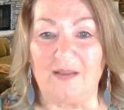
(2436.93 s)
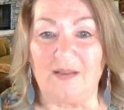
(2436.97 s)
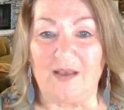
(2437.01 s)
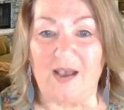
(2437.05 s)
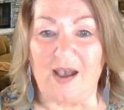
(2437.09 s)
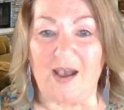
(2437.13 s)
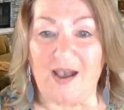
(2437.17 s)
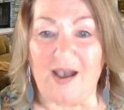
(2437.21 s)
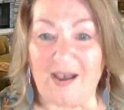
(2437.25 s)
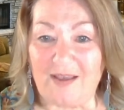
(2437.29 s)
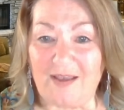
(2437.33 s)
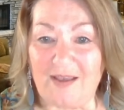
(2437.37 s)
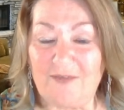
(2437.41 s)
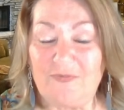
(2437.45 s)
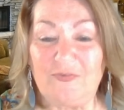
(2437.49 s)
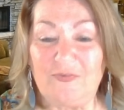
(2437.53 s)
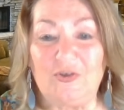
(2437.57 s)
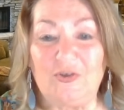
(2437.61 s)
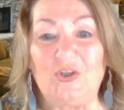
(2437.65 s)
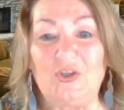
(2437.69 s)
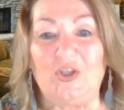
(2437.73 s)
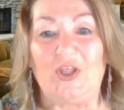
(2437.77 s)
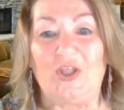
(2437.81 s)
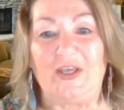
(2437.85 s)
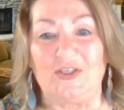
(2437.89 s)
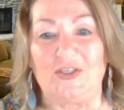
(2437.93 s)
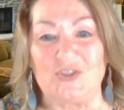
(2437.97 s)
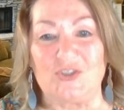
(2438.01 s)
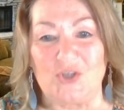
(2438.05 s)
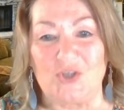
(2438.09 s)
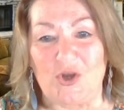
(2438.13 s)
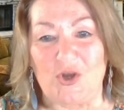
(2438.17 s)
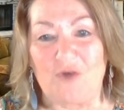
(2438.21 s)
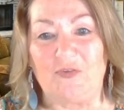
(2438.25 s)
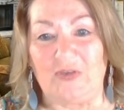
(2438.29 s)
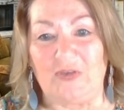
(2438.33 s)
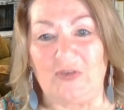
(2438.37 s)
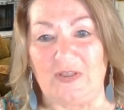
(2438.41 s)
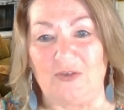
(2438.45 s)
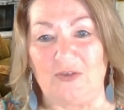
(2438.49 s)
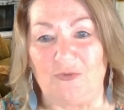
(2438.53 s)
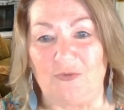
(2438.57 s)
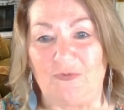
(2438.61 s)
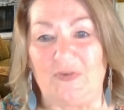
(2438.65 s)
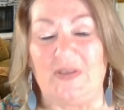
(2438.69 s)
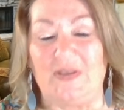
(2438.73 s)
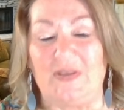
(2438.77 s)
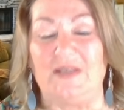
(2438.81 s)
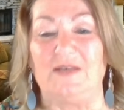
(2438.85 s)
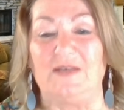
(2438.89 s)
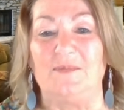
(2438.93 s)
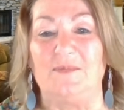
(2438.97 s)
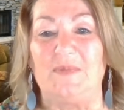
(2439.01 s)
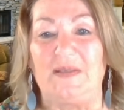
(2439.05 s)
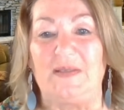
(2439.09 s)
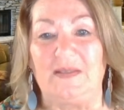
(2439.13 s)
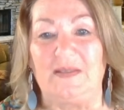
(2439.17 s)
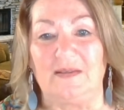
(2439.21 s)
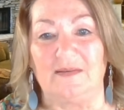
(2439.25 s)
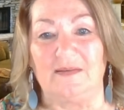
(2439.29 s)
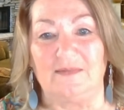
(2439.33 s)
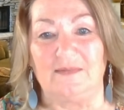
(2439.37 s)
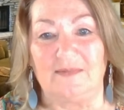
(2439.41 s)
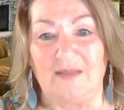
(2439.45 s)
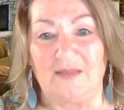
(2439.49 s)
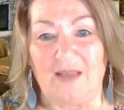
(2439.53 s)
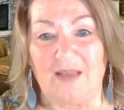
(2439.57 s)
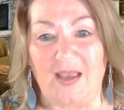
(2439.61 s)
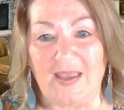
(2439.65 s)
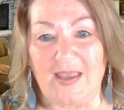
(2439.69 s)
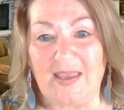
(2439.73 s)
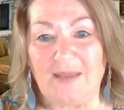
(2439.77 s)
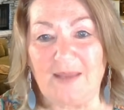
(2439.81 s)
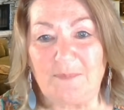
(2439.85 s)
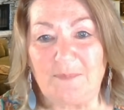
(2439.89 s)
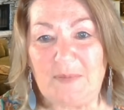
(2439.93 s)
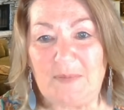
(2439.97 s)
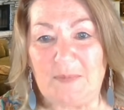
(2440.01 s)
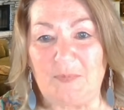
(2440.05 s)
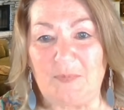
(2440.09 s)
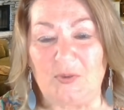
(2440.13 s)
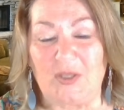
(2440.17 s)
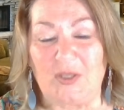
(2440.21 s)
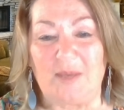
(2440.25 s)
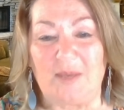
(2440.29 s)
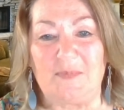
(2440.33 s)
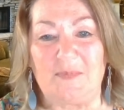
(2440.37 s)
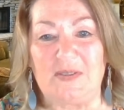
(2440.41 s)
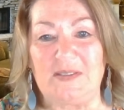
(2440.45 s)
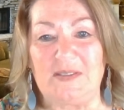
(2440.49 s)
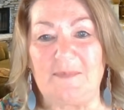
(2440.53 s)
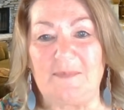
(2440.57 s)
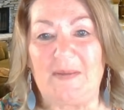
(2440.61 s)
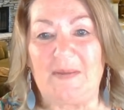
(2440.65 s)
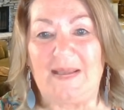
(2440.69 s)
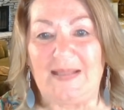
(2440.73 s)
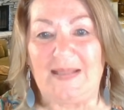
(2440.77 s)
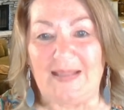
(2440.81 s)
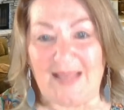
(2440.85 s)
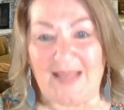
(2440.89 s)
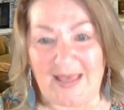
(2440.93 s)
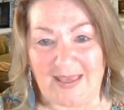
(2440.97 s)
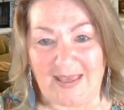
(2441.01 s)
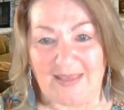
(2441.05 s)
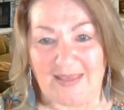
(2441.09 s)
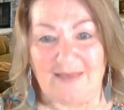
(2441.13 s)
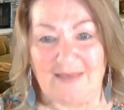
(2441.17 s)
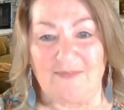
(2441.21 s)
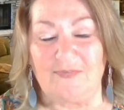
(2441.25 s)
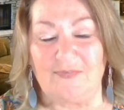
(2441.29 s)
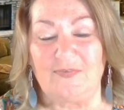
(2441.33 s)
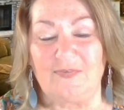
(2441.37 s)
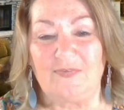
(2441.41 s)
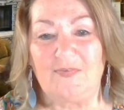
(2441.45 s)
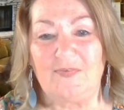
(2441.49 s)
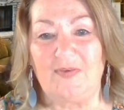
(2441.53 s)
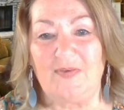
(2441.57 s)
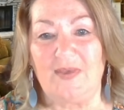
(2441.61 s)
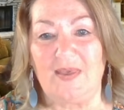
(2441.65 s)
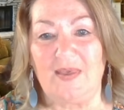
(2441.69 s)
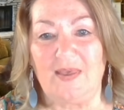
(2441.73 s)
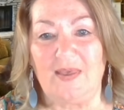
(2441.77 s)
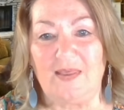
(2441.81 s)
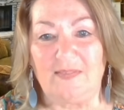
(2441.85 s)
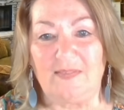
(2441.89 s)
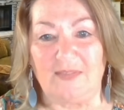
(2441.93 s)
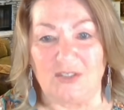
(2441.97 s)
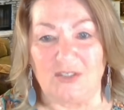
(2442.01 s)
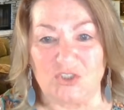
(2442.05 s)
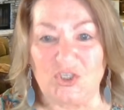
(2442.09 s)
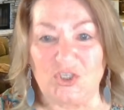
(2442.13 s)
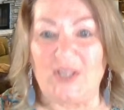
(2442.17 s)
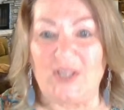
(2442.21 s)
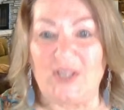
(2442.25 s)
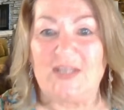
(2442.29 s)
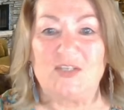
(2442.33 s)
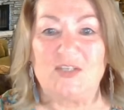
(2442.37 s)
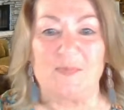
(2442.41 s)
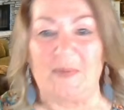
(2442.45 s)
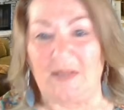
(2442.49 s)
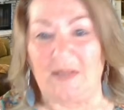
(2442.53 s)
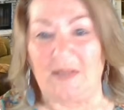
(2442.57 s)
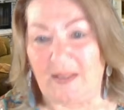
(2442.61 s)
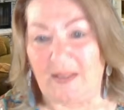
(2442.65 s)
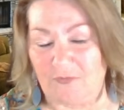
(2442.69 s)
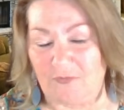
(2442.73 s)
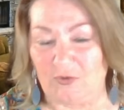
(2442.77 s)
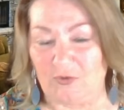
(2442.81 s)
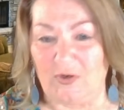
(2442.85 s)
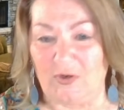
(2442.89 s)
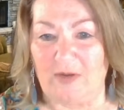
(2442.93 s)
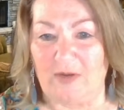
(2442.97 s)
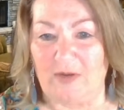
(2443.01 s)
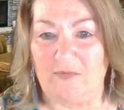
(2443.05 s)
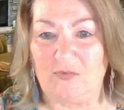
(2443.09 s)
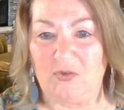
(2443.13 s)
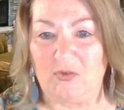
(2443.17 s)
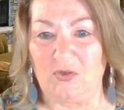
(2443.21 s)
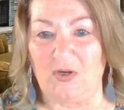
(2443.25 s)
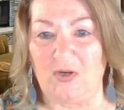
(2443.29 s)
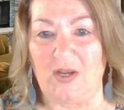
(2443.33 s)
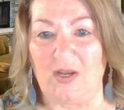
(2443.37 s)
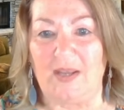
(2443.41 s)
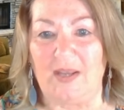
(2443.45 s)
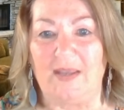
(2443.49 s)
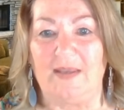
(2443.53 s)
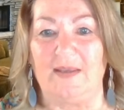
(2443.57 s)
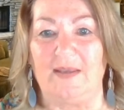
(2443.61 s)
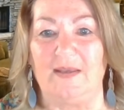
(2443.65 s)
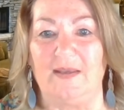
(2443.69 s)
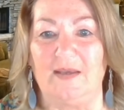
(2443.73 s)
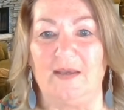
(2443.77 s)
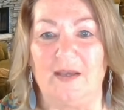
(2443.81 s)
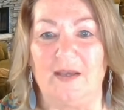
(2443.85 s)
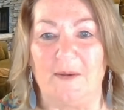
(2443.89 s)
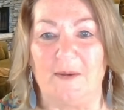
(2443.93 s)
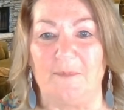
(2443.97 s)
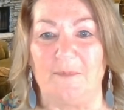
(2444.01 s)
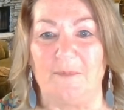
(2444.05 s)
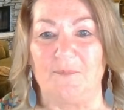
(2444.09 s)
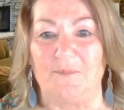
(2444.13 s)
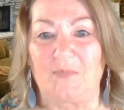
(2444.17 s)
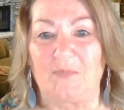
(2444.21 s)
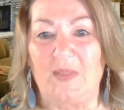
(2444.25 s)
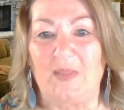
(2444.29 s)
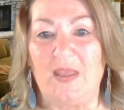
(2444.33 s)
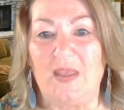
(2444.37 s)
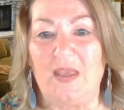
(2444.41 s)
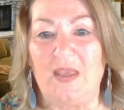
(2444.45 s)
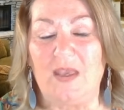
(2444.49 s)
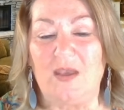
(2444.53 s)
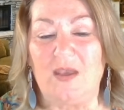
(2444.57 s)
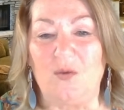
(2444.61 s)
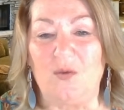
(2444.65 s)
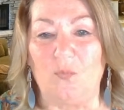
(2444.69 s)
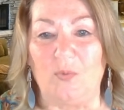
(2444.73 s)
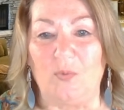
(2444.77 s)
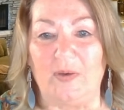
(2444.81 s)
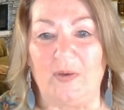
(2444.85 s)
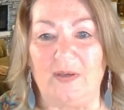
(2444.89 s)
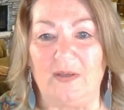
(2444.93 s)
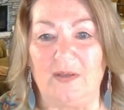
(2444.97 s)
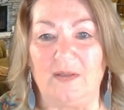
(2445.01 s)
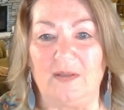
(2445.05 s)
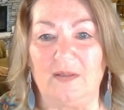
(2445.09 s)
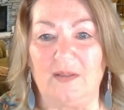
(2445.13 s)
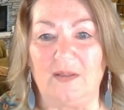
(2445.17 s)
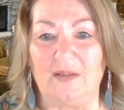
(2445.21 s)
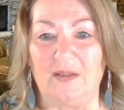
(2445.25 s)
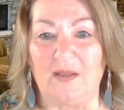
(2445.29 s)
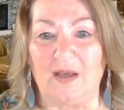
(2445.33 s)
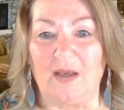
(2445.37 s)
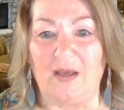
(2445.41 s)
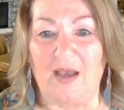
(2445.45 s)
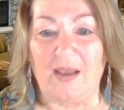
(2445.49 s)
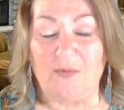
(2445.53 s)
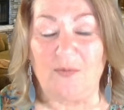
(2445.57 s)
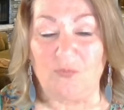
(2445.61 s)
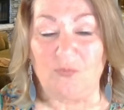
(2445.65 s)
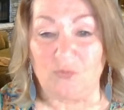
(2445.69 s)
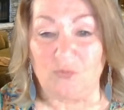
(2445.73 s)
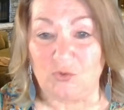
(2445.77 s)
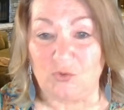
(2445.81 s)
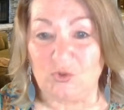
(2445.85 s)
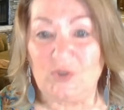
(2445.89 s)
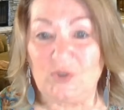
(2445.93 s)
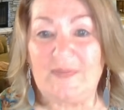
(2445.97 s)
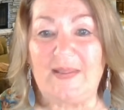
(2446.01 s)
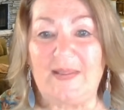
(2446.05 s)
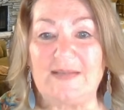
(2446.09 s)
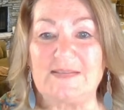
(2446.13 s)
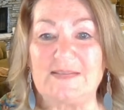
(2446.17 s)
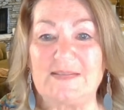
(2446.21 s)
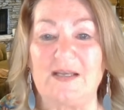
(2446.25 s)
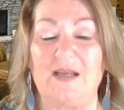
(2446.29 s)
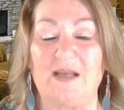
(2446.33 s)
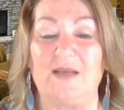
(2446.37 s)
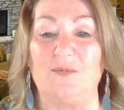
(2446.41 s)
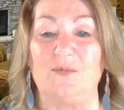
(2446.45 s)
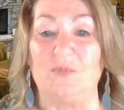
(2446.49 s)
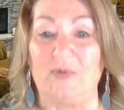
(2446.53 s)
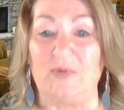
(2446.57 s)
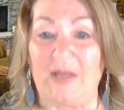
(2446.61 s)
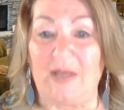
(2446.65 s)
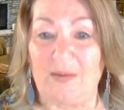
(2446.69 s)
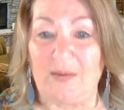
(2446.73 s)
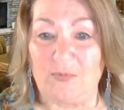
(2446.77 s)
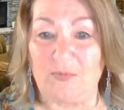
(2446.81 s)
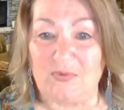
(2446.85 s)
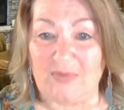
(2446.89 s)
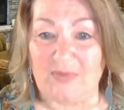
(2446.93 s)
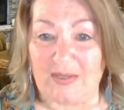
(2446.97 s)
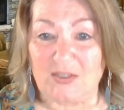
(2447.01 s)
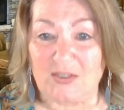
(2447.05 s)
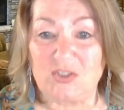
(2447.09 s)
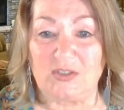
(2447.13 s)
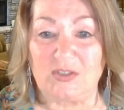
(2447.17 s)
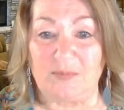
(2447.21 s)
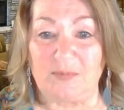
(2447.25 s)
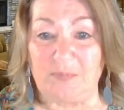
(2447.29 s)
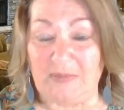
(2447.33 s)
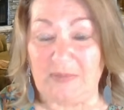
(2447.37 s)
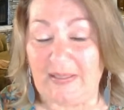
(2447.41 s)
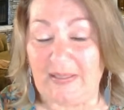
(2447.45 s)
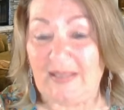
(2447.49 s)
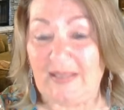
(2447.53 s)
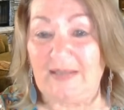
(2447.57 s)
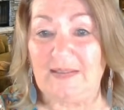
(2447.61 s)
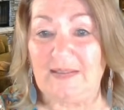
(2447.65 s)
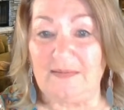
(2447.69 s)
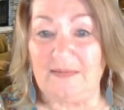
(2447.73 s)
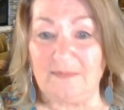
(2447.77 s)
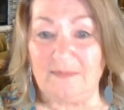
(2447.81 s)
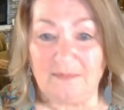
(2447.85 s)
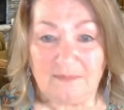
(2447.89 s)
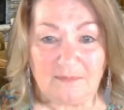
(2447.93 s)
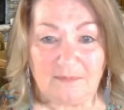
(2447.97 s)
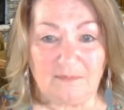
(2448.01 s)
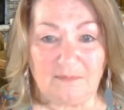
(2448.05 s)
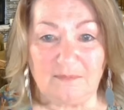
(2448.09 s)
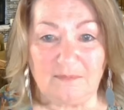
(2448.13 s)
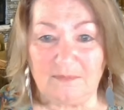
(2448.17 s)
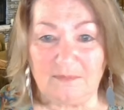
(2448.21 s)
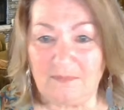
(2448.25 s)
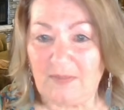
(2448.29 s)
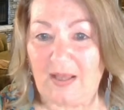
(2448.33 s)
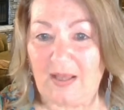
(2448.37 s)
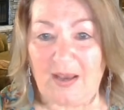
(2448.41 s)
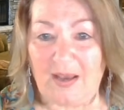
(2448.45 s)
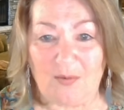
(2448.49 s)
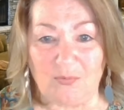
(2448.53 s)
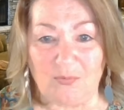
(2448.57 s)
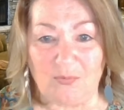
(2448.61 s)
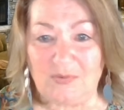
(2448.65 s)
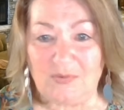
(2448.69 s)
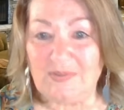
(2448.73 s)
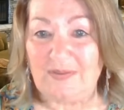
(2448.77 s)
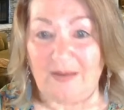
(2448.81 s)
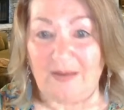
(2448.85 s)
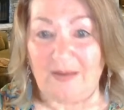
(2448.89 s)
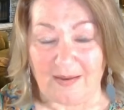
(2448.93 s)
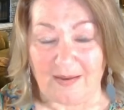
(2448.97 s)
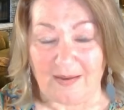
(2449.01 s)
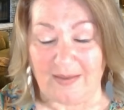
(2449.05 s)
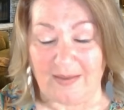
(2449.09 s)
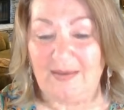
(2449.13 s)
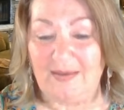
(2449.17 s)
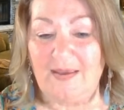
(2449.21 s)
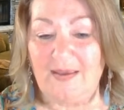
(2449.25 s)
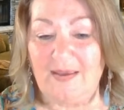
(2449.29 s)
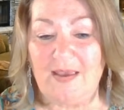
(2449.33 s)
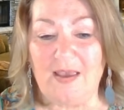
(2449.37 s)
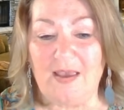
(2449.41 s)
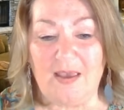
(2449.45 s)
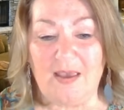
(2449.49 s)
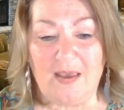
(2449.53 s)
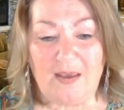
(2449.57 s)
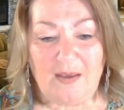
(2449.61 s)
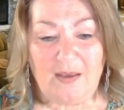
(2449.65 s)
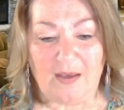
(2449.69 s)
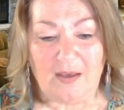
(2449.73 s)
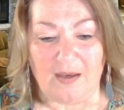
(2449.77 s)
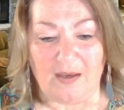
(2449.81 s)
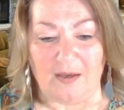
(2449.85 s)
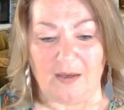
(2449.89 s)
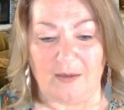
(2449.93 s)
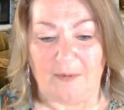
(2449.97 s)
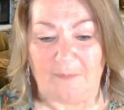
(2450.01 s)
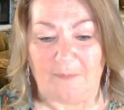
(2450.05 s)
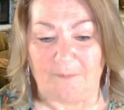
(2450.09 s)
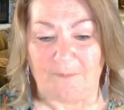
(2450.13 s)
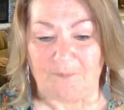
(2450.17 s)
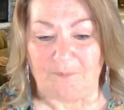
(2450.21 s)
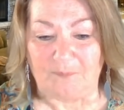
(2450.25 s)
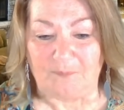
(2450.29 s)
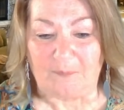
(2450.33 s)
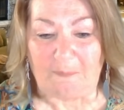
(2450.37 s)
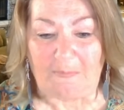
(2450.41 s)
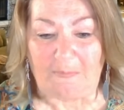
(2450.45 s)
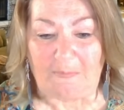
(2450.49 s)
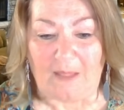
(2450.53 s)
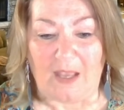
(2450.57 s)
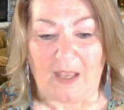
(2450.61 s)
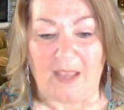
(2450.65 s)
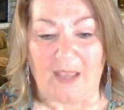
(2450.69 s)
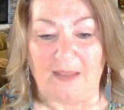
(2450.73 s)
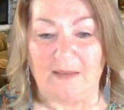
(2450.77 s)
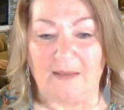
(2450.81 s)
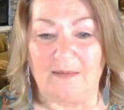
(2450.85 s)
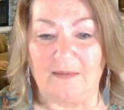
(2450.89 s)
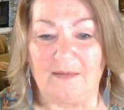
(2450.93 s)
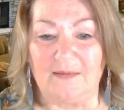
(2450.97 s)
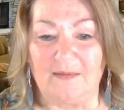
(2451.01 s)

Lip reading: I feel like Jehovah intervened because I had people come into my life that changed my life forever. When during that time when I was actually planning how to die, I